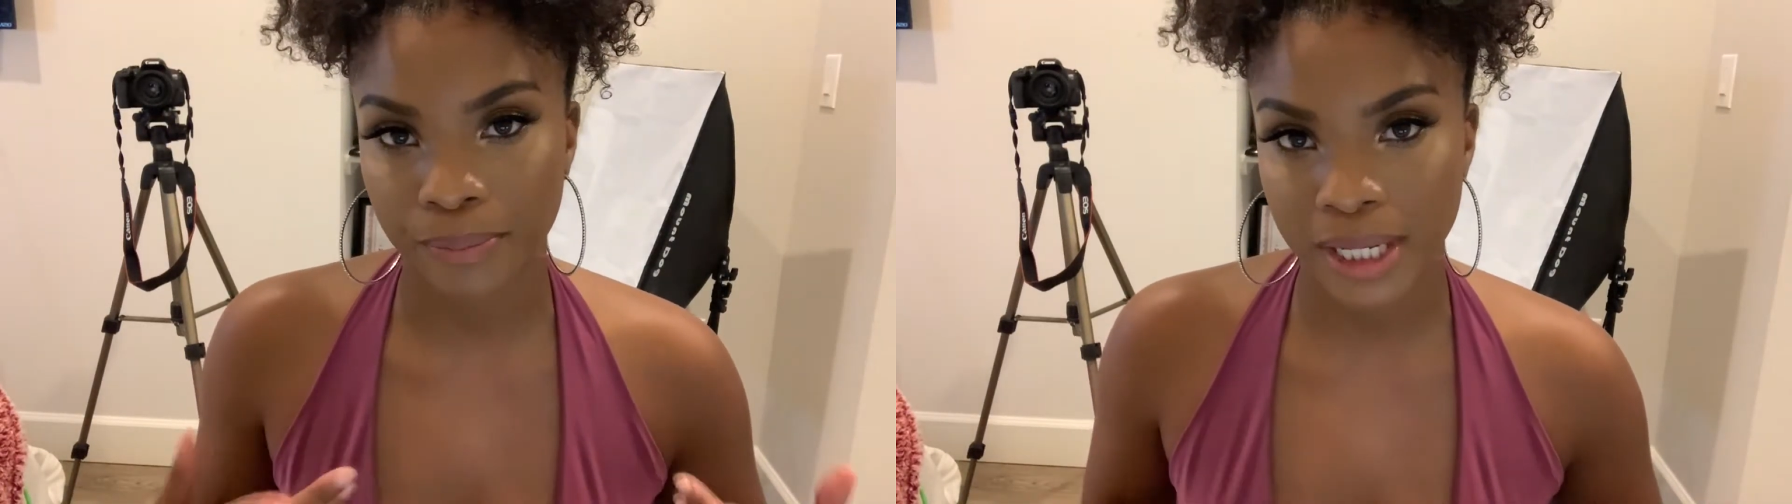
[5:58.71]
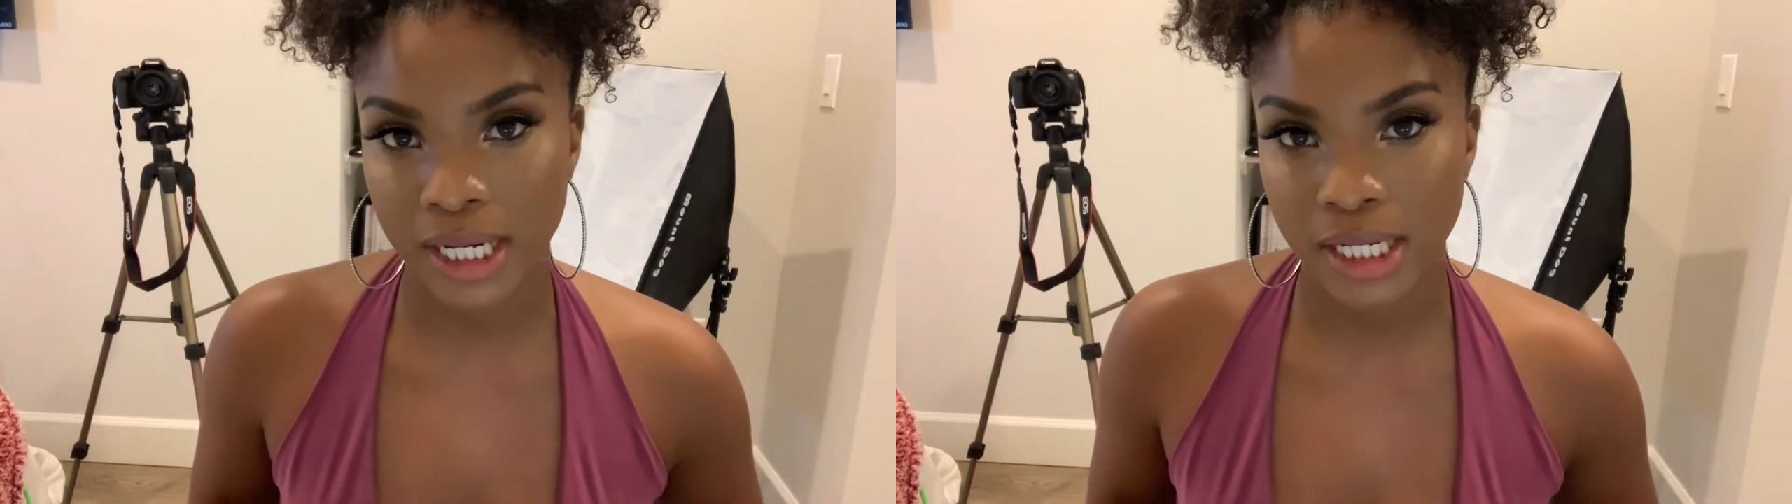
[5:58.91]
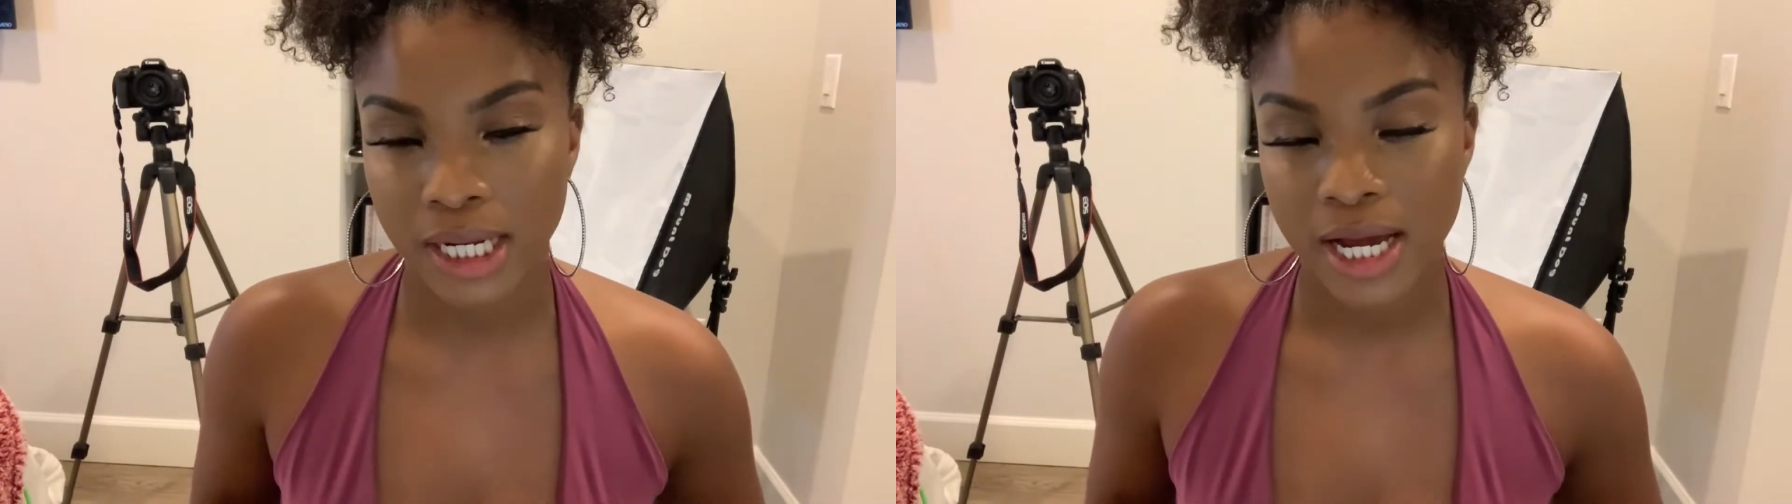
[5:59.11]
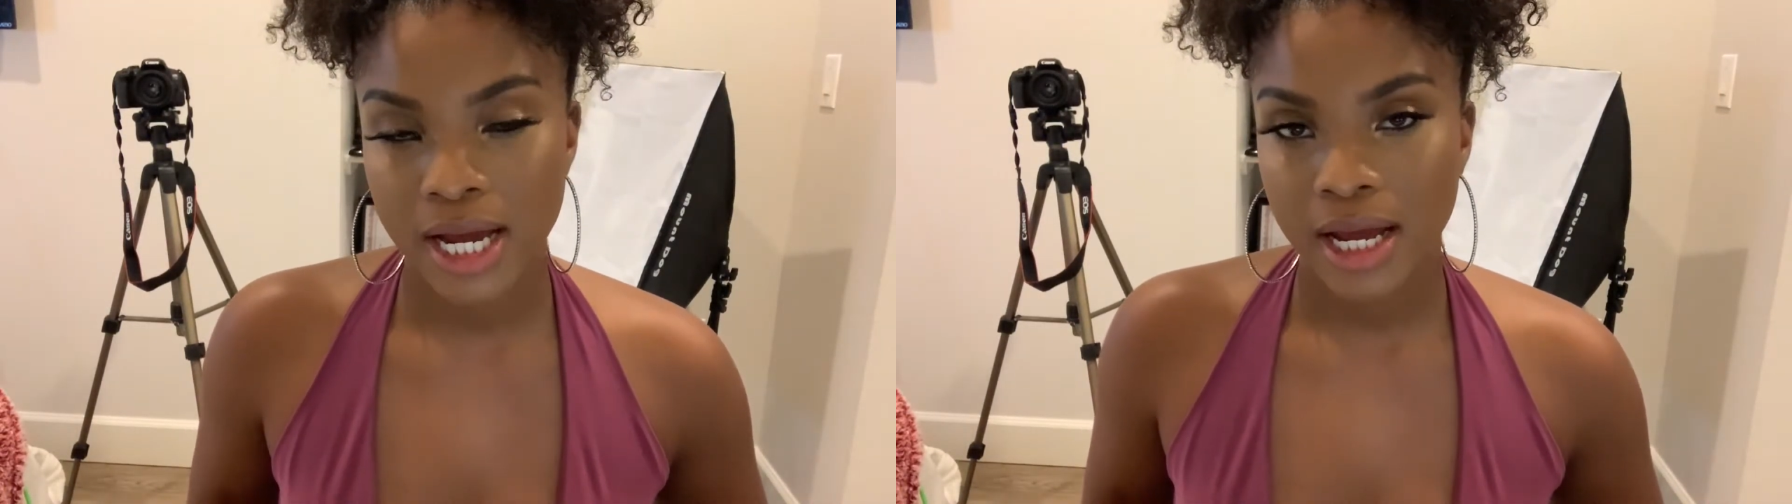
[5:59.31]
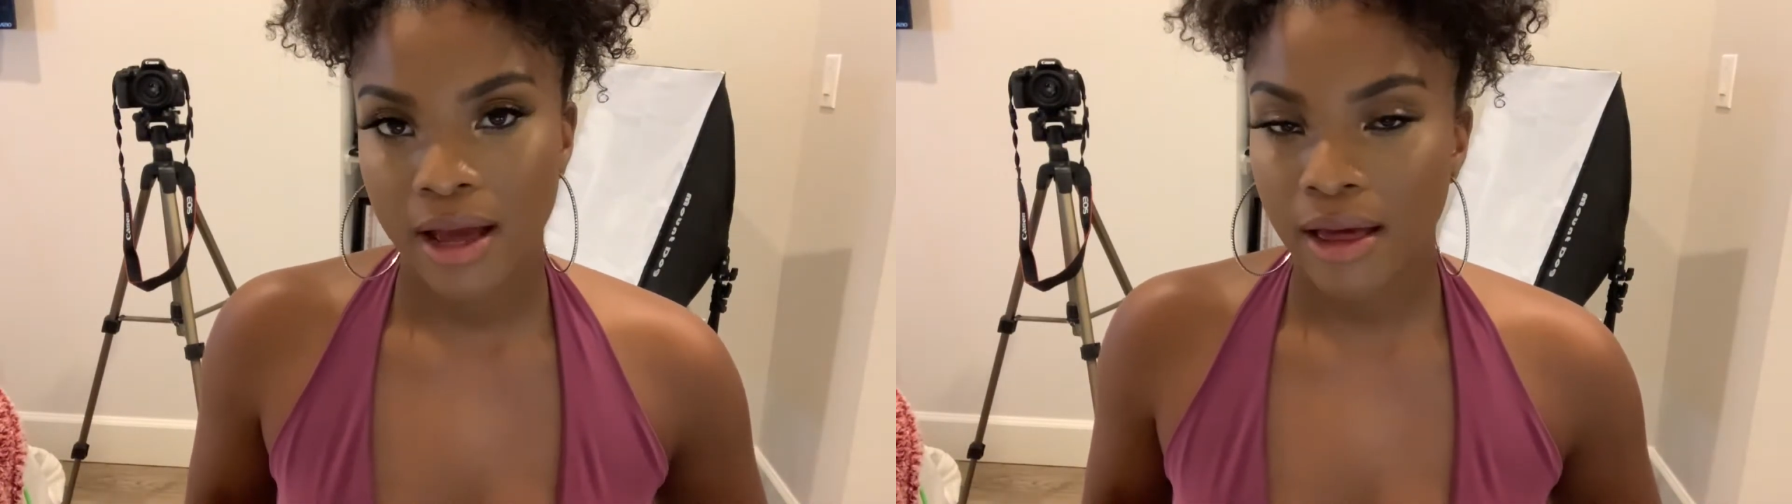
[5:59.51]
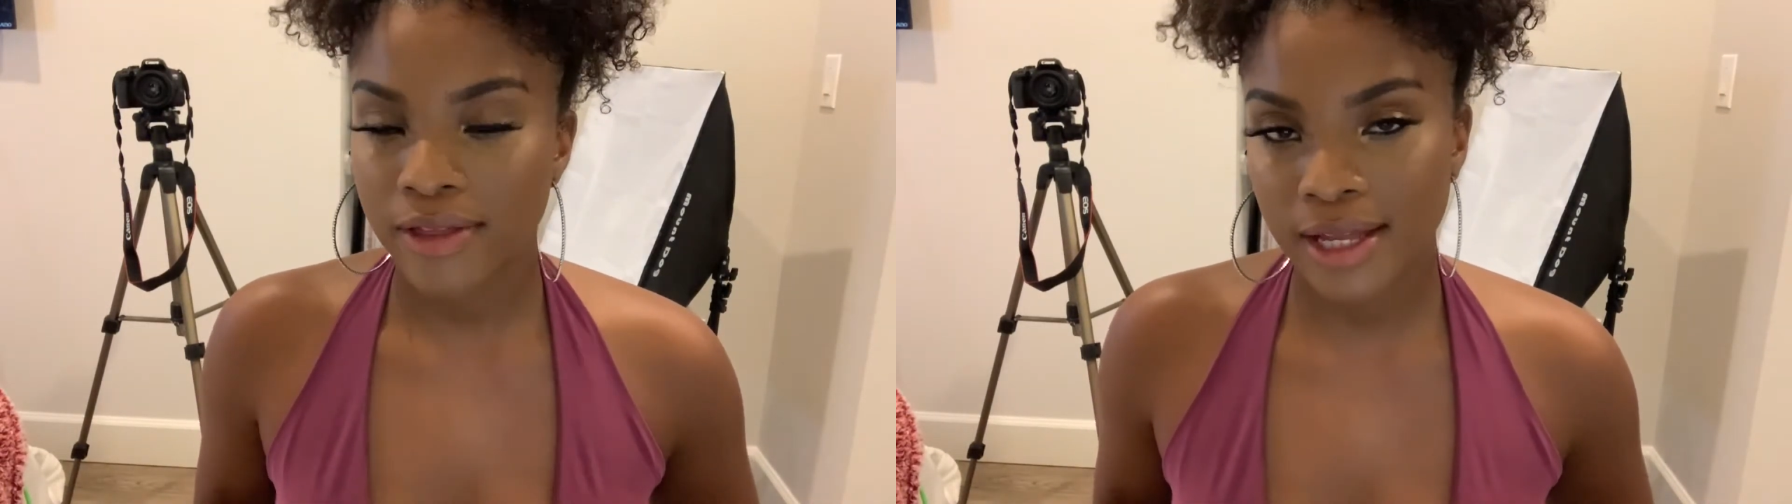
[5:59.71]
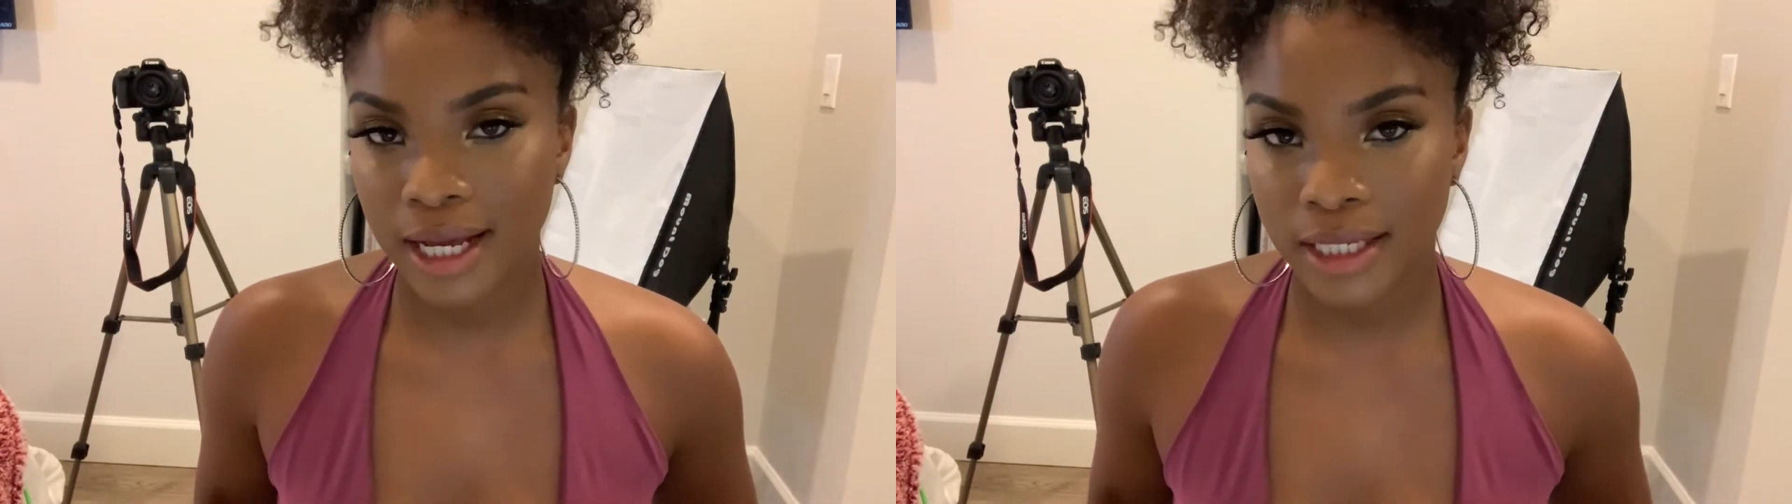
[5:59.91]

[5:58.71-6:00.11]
beat. And then I